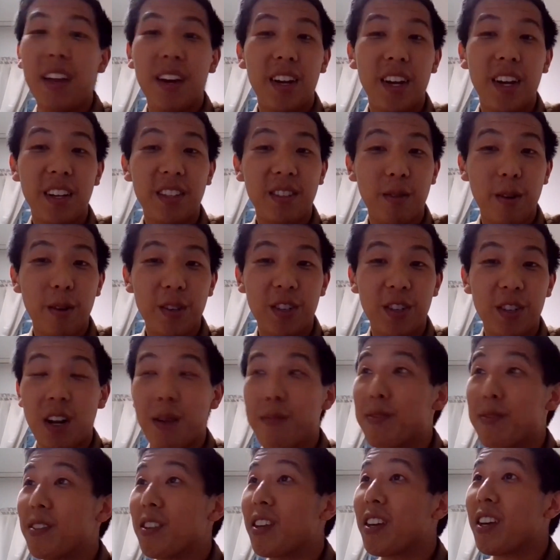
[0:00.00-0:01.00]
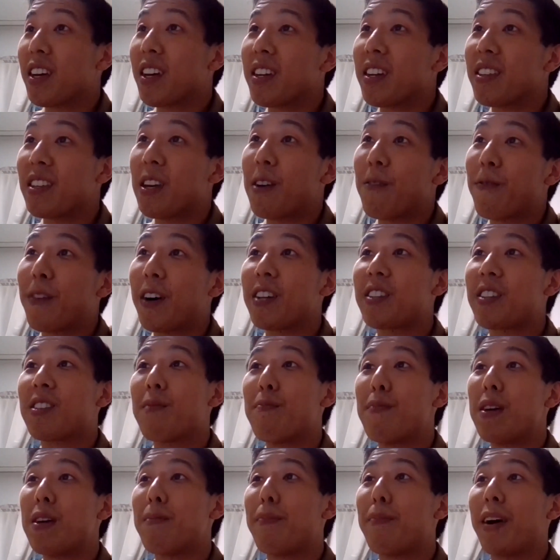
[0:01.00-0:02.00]
Next question I'm seeing is, if I
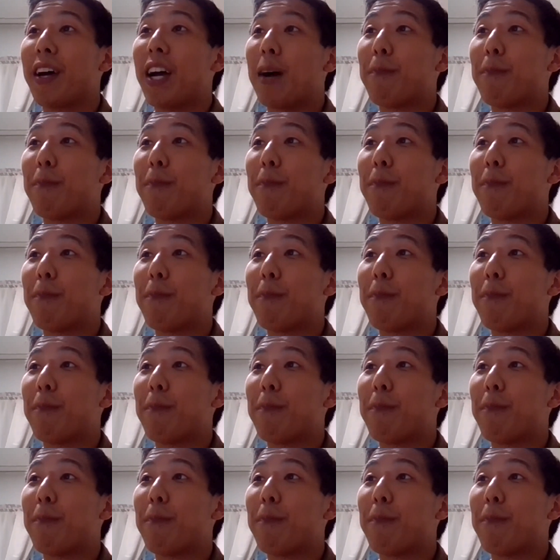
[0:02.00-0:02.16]
submit my